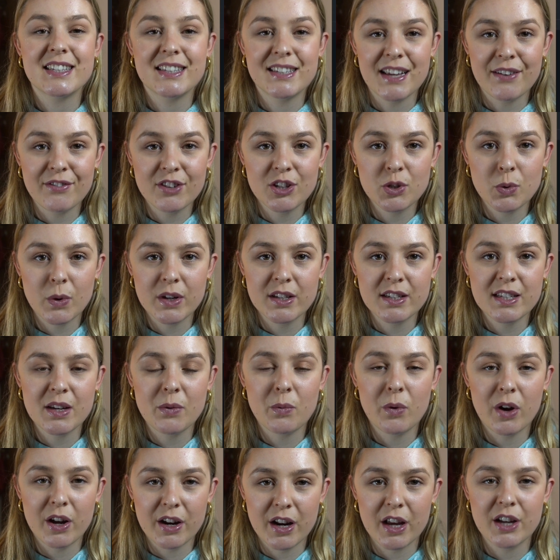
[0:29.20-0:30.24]
seven
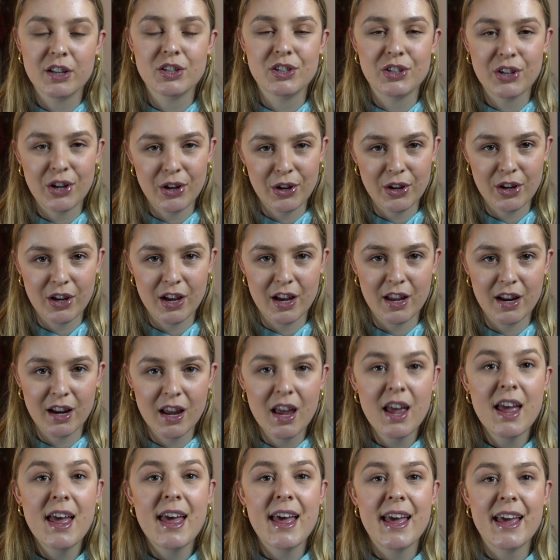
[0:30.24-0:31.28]
twenty-one token
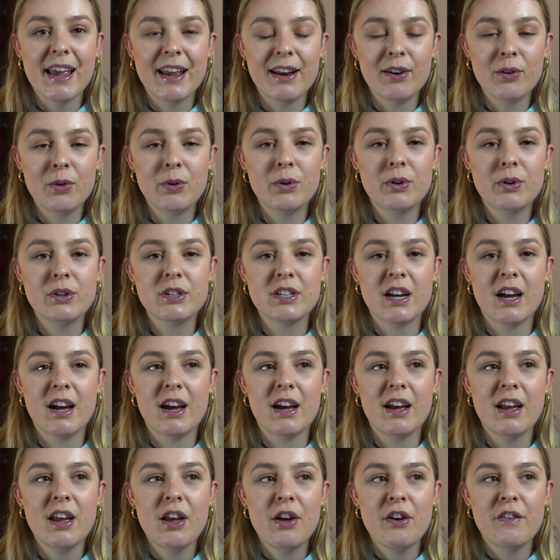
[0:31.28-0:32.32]
in
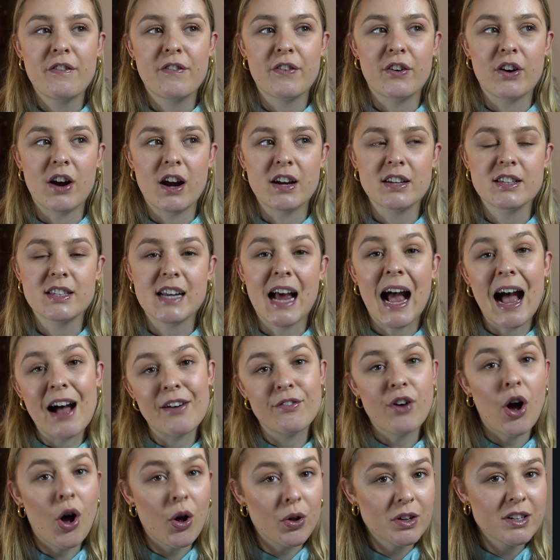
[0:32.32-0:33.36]
order for us to
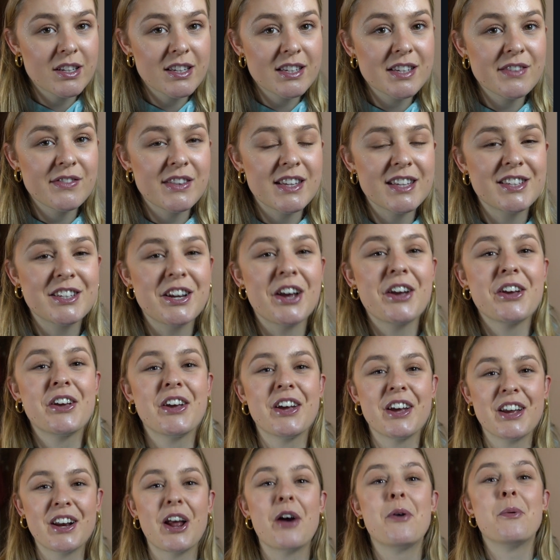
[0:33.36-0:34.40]
have holders of this
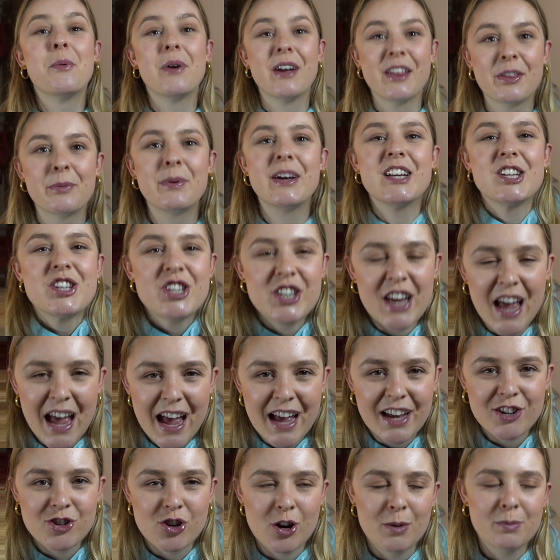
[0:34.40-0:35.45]
token with which to
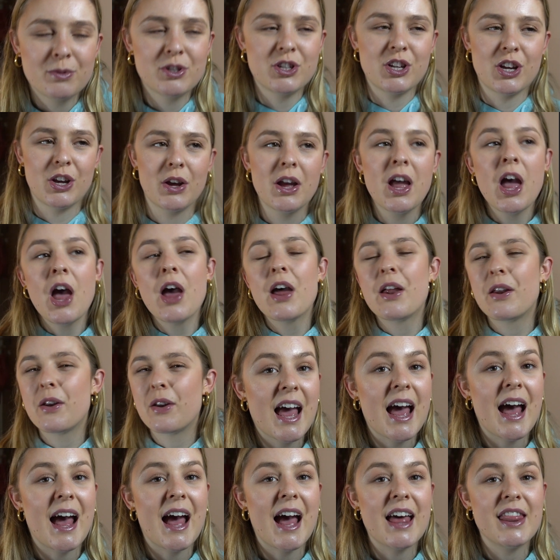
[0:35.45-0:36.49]
airdrop to,
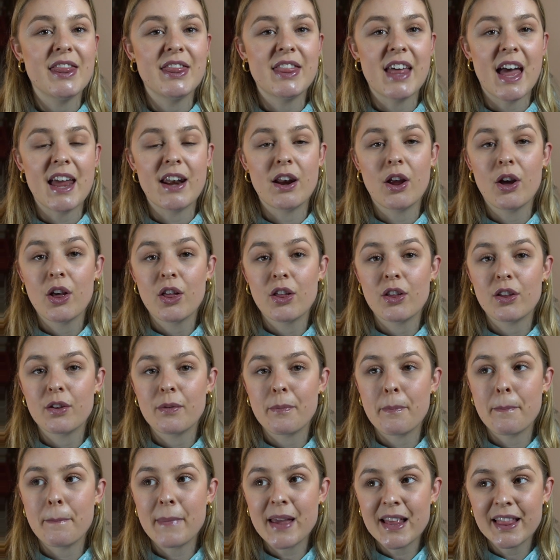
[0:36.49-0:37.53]
and then
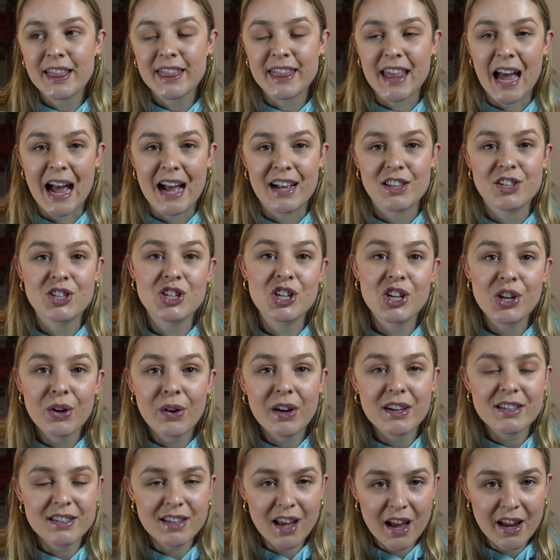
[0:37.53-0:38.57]
mint that to
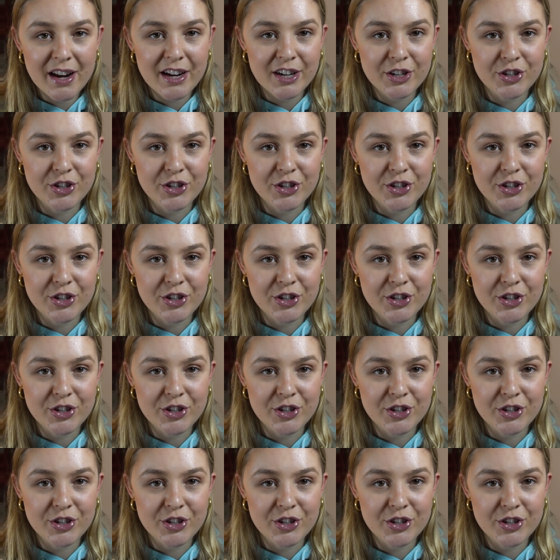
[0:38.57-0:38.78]
a certain